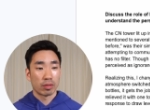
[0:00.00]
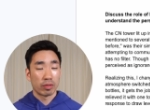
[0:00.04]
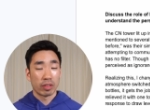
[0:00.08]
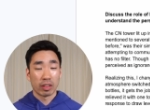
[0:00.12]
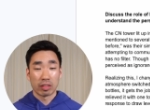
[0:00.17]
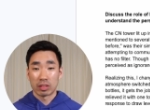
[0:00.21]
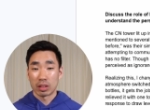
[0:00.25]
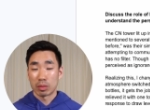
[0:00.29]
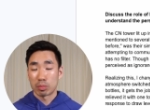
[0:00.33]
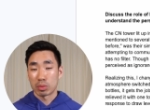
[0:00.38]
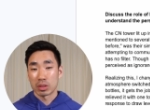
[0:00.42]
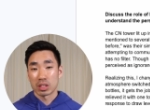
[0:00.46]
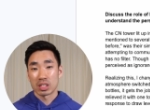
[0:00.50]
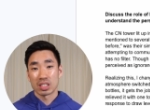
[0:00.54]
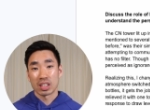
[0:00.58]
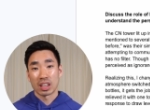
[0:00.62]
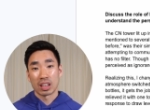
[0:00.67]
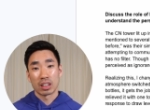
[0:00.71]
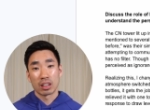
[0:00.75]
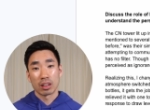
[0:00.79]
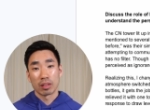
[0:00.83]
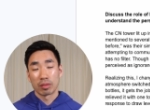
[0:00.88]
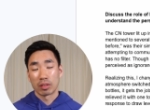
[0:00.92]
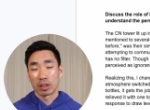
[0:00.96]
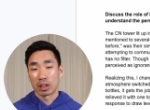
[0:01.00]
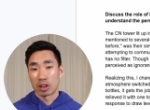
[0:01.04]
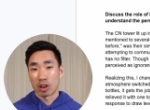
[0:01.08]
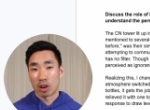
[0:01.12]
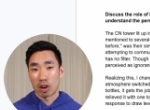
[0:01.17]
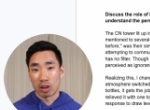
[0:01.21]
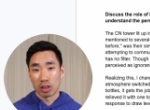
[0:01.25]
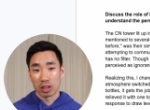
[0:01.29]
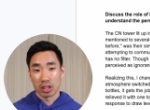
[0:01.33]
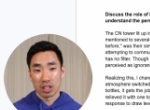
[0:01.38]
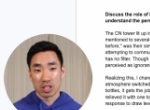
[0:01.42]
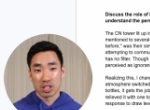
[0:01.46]
fifty percent of the
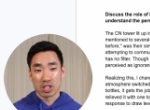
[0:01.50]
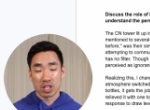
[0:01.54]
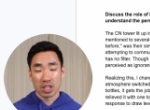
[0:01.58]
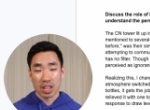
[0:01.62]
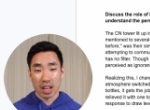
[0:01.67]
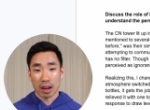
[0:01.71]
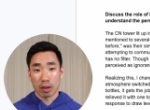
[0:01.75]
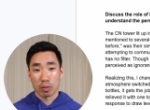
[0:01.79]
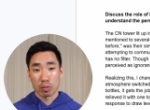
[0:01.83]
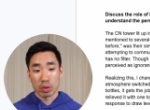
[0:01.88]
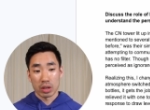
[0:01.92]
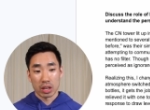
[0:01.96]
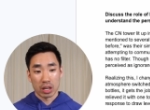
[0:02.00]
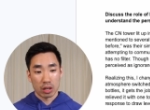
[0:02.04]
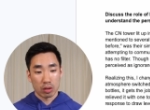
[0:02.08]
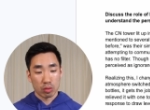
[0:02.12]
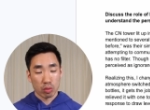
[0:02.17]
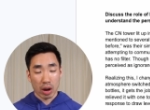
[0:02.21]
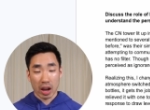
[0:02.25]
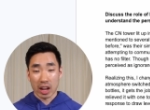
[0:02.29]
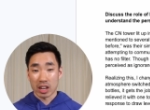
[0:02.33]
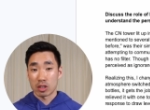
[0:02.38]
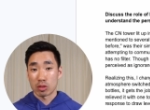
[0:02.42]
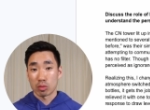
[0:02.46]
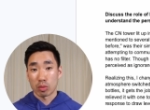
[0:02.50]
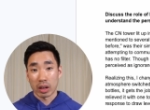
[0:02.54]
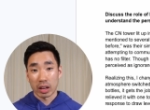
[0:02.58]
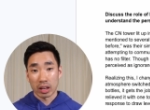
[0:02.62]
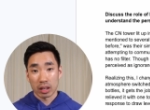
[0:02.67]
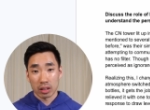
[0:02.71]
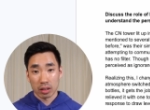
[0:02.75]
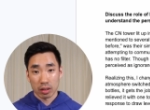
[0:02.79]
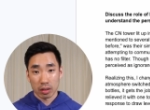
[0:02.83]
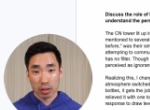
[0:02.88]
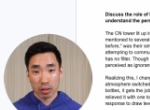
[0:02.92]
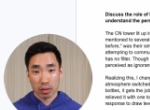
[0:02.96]
knowledge that we
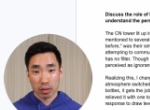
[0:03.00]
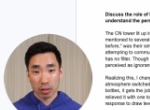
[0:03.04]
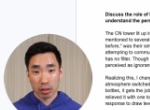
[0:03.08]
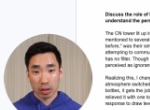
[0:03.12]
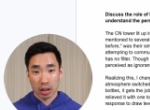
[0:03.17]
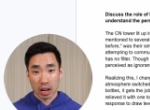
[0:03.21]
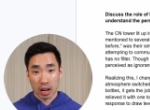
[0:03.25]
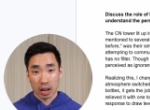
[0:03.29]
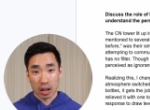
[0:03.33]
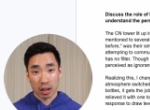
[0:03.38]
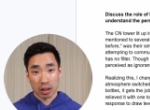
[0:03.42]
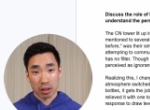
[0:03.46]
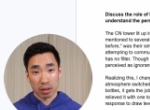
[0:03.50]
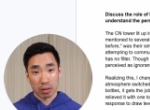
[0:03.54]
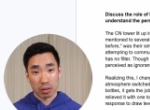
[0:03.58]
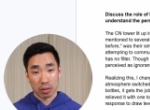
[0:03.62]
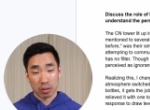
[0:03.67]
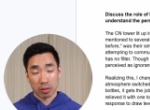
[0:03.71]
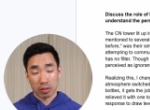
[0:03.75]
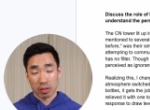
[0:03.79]
graduate uh,